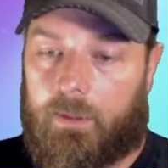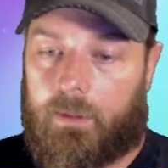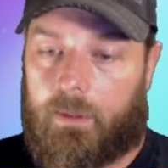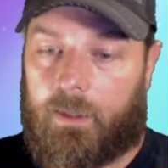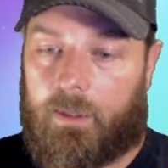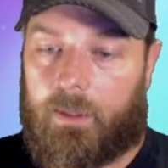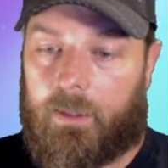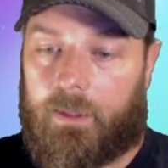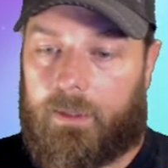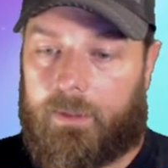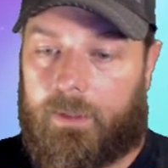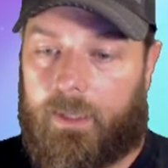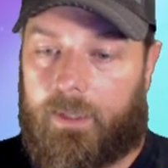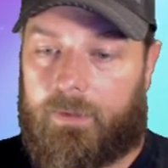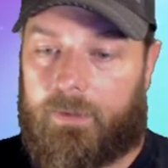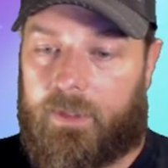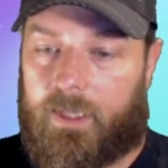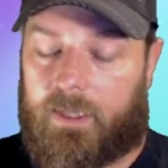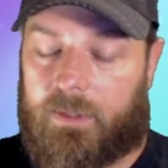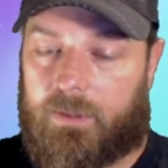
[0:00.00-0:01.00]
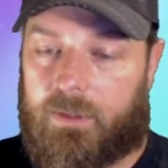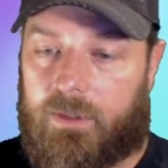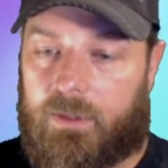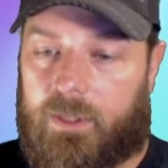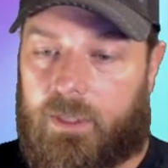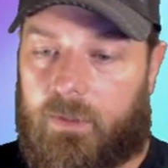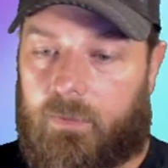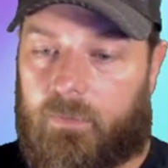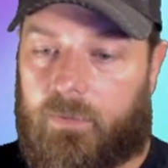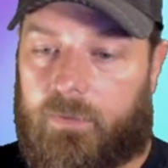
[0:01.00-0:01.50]
9,000
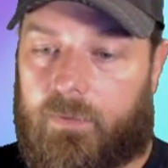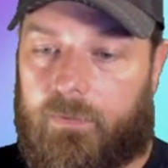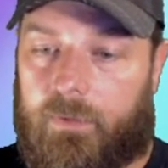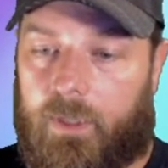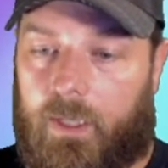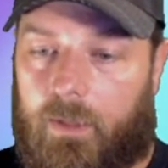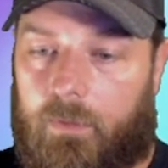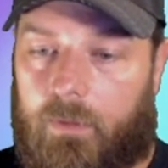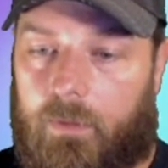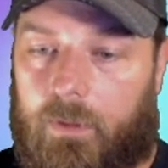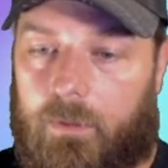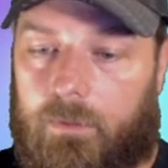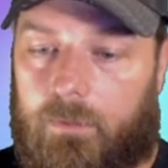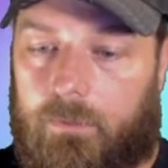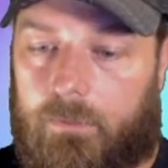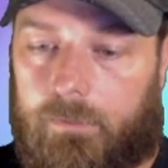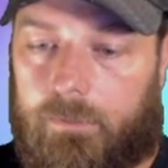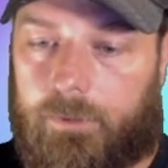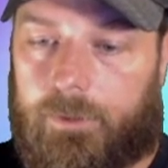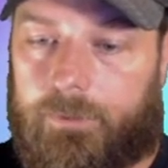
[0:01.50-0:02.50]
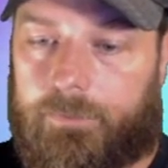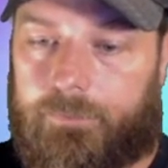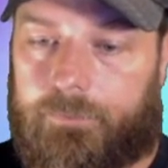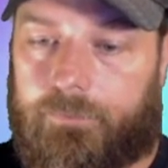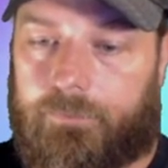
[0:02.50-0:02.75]
gems for the arrows,